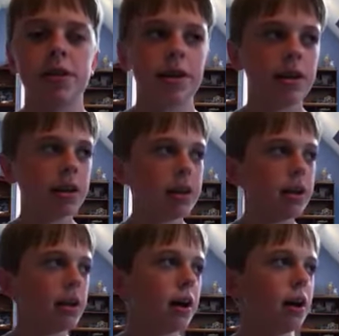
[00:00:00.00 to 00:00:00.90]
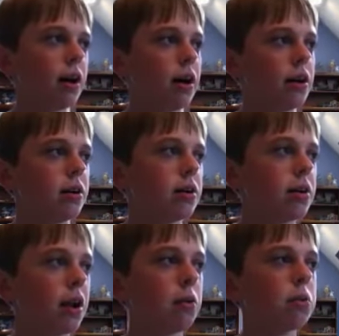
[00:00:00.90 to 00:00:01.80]
And I
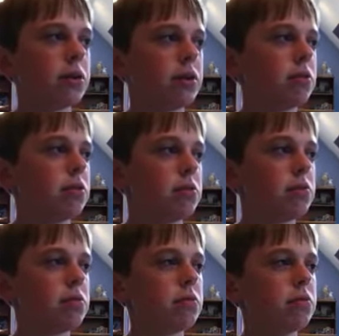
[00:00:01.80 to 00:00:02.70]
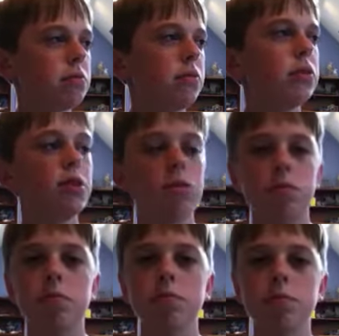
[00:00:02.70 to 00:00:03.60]
don't want to,
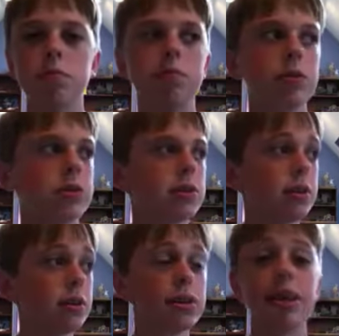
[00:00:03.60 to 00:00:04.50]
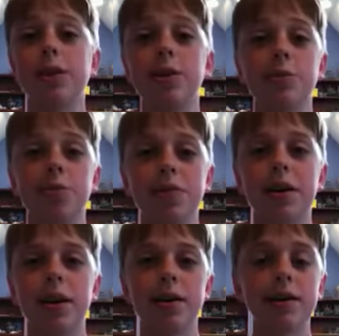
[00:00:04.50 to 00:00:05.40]
just thank you.
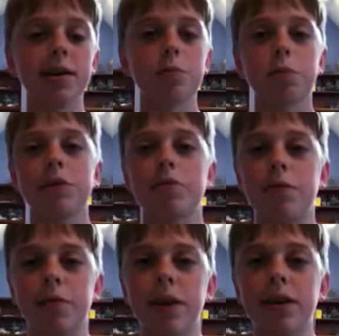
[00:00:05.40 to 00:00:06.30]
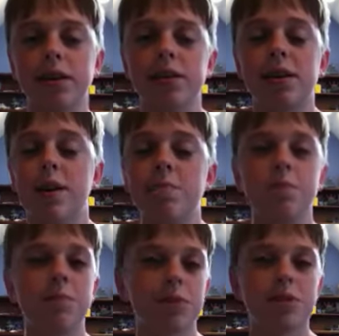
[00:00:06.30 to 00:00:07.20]
I did get the place of a finalist, and
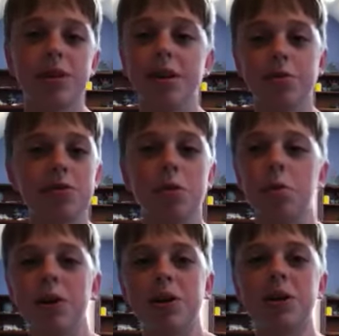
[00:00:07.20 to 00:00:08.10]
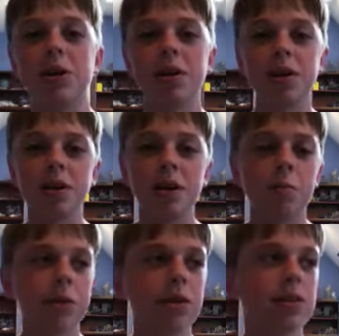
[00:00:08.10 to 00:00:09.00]
I'm just thank you so much,
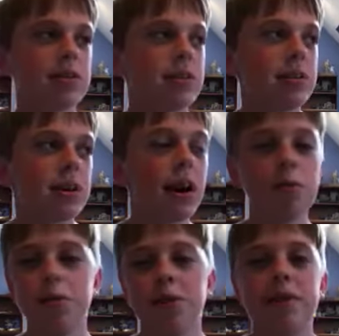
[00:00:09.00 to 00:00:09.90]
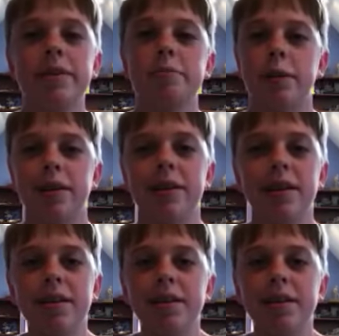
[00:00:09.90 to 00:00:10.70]
because I really didn't expect that.